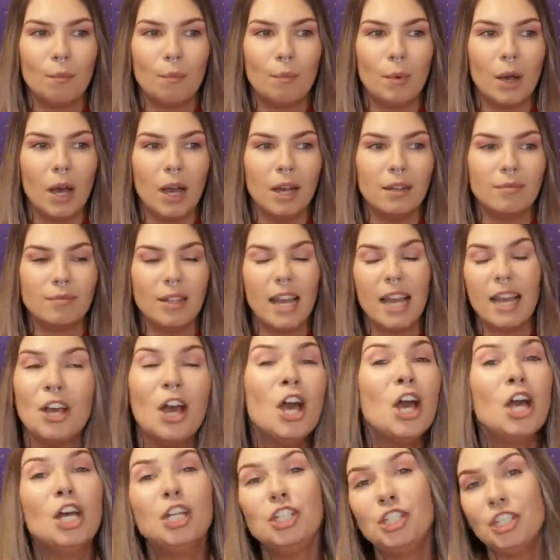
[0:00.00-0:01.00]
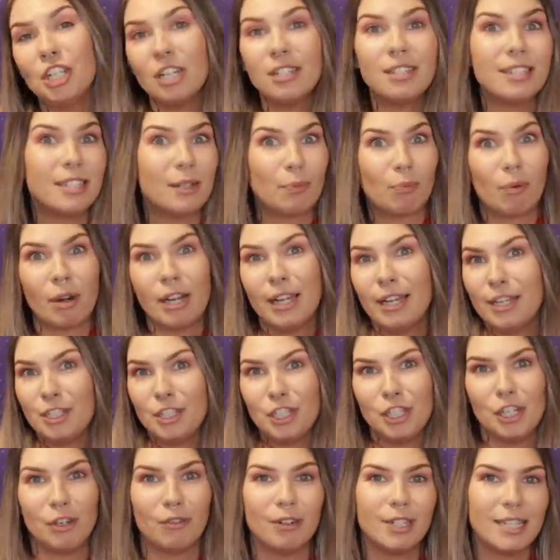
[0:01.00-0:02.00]
but just to bring it
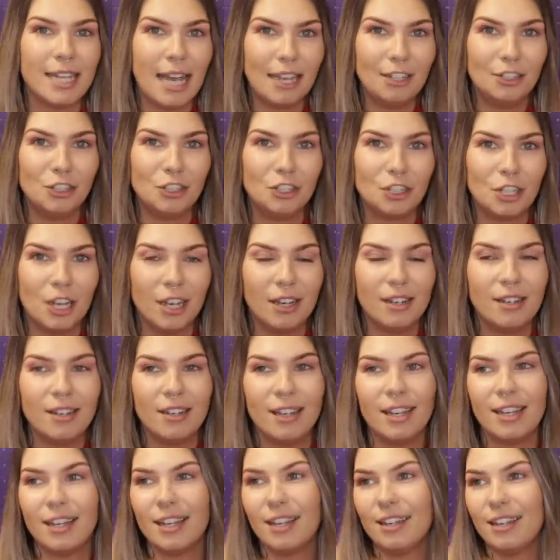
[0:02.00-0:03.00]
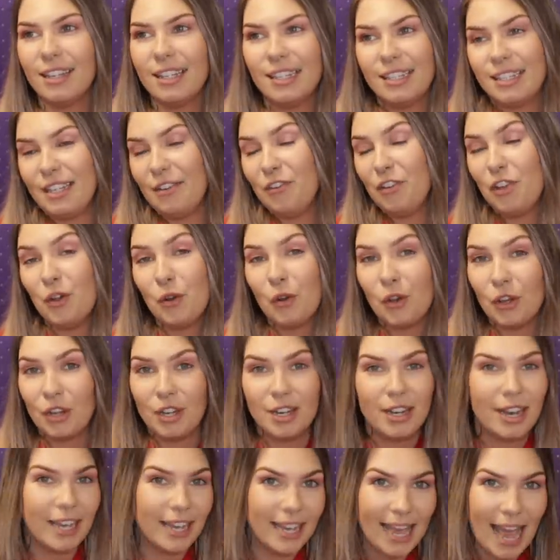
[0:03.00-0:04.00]
to your attention as if you
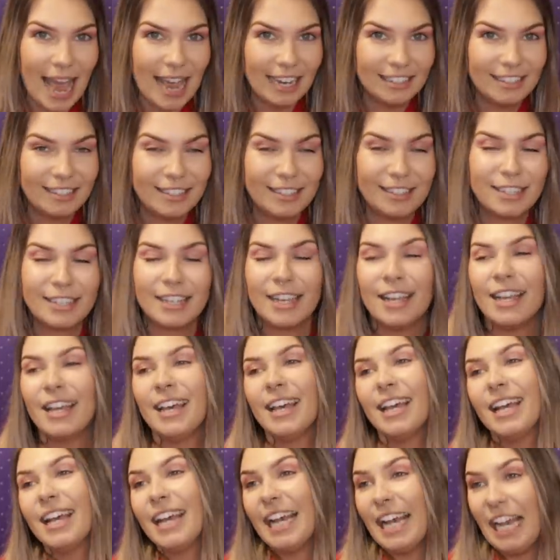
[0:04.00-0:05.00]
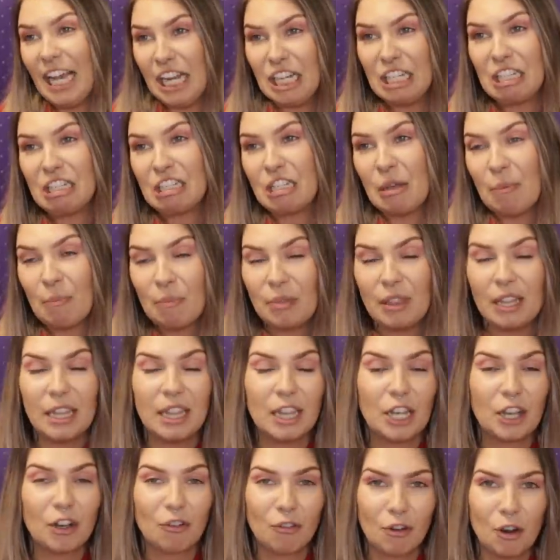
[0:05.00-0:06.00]
couldn't have guessed, it's
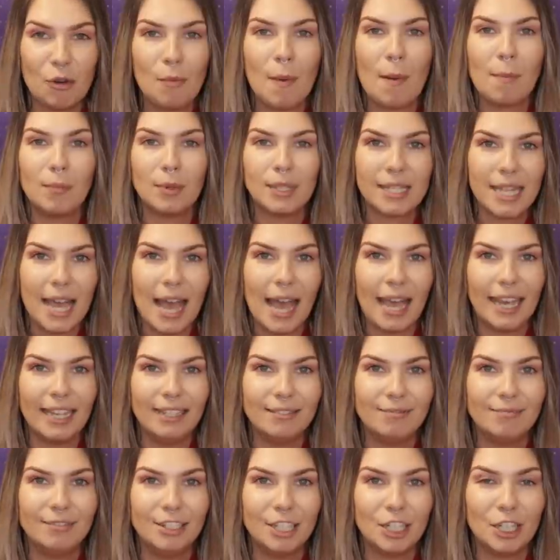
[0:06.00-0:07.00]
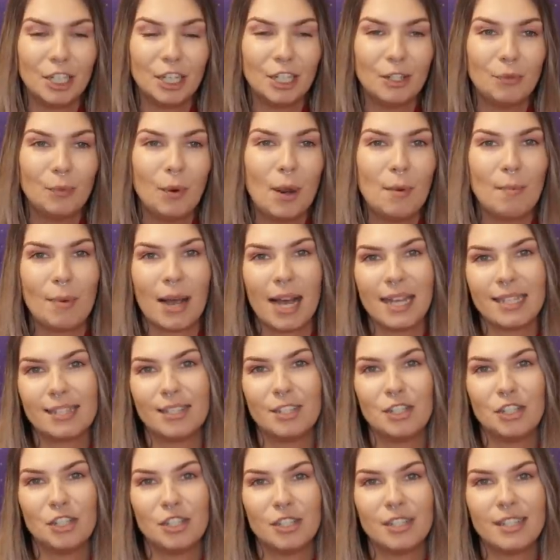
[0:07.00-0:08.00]
something that crew members hate, you know, when
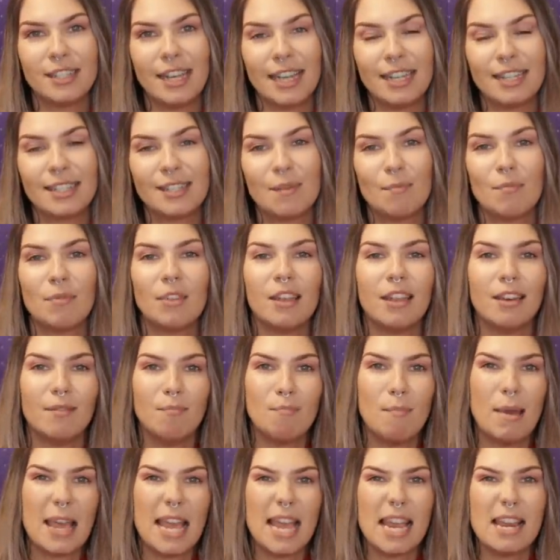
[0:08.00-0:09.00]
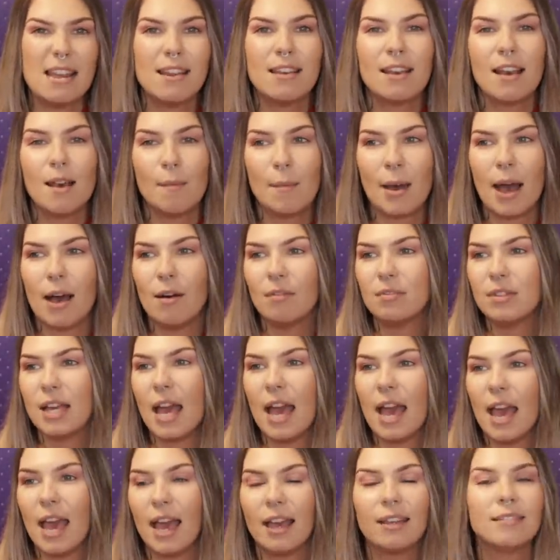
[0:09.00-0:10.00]
passengers say something mean about
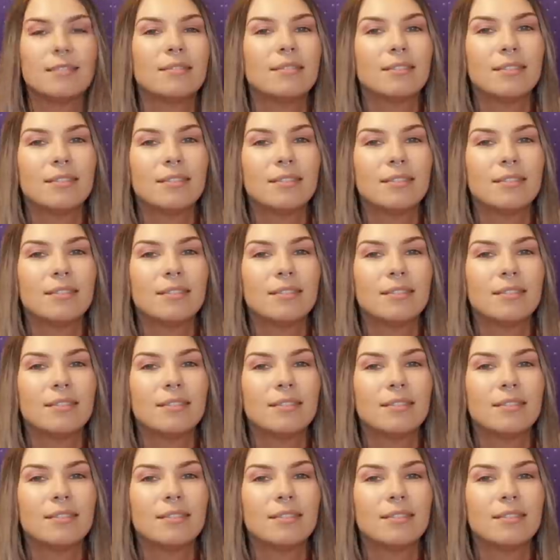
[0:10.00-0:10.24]
their